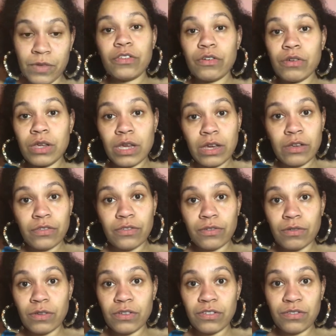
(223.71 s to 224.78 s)
So yeah,
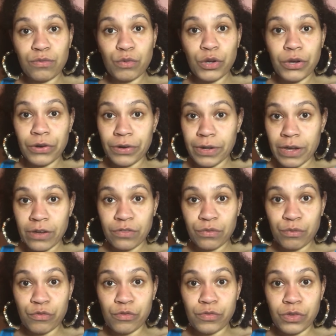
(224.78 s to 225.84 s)
so this weird ass
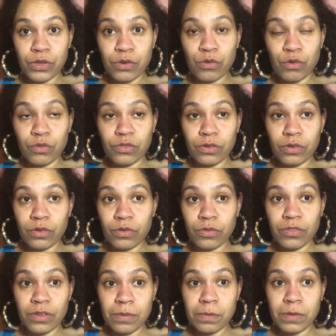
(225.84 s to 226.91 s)
movie goes a little
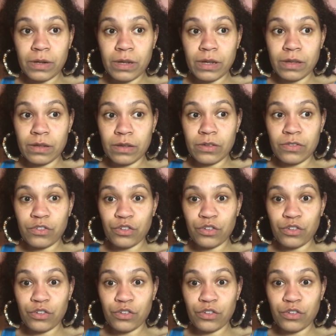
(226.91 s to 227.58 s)
something like this.